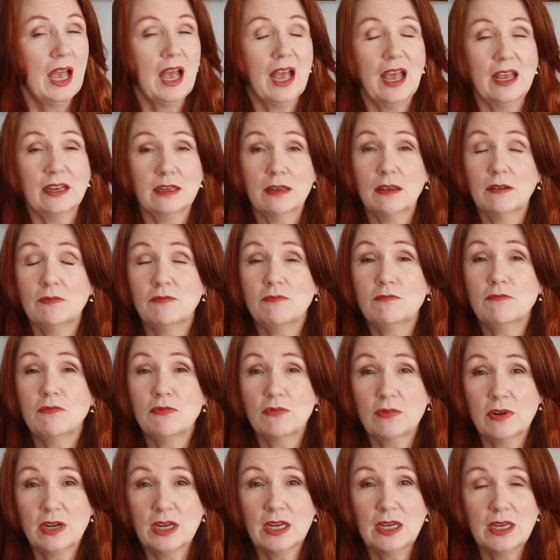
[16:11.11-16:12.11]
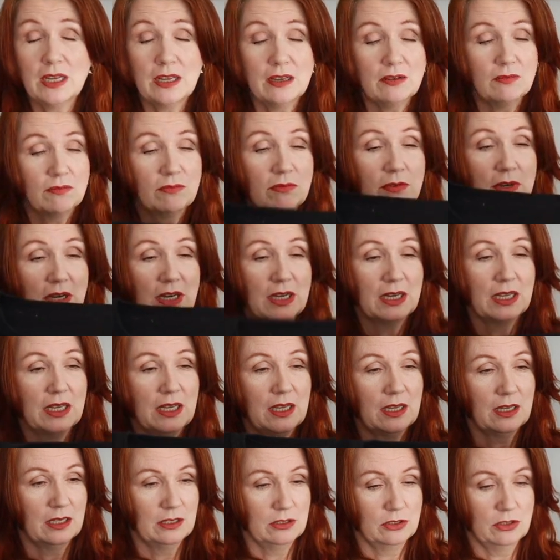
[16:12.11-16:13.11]
and I'm really,
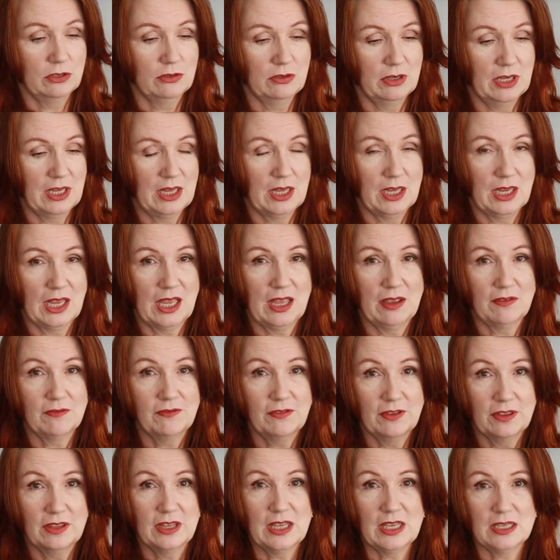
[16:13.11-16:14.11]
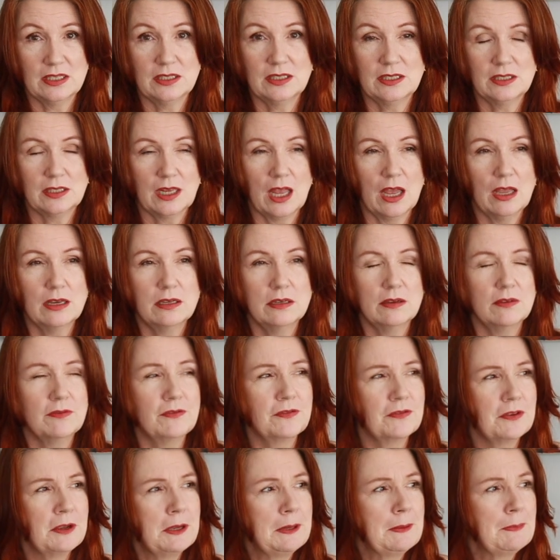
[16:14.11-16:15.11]
really enjoying it for this kind of,